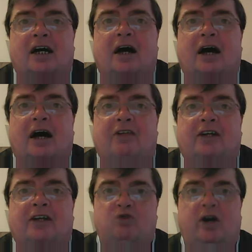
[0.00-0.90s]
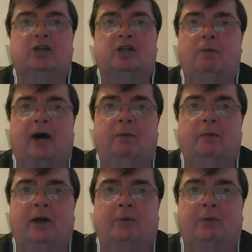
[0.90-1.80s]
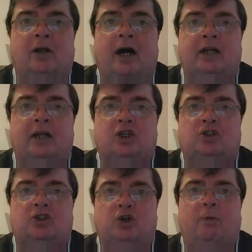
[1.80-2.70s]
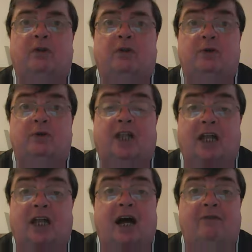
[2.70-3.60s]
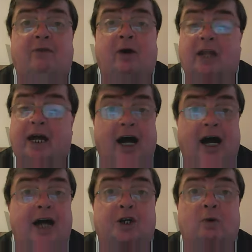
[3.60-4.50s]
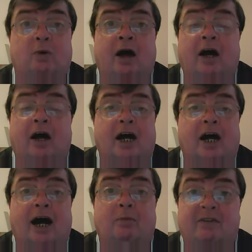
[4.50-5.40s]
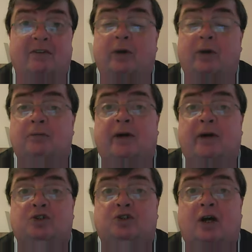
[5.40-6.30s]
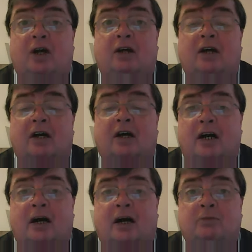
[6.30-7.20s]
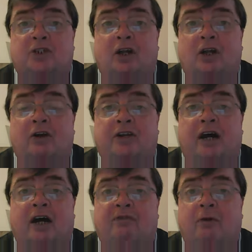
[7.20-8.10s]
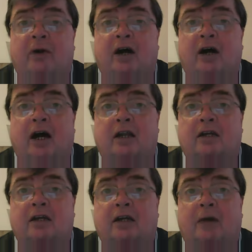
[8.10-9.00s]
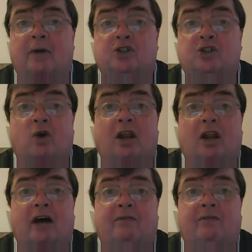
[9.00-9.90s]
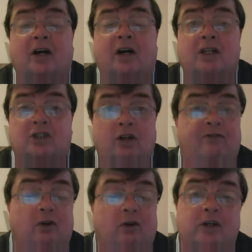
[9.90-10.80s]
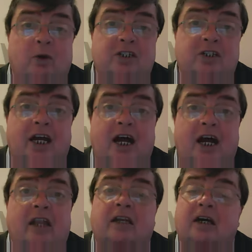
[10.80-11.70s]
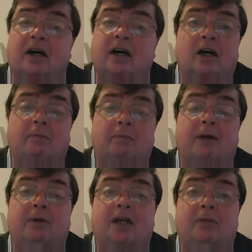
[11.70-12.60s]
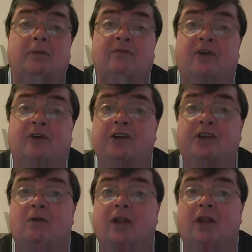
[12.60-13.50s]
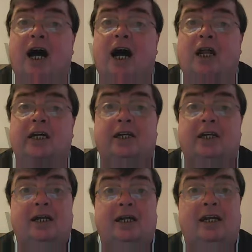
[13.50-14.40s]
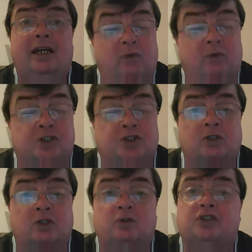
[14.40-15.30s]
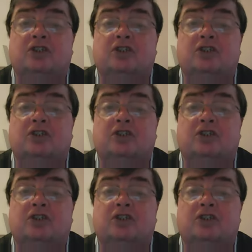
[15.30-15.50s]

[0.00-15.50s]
I think it's great to remind people and to show them that there is a life, but like I do, I'm living with dementia. I'm certainly not dying from it, and I'm enjoying life to the full as much as I can. Maybe a little bit further down the line, I'll need a little bit of reassurance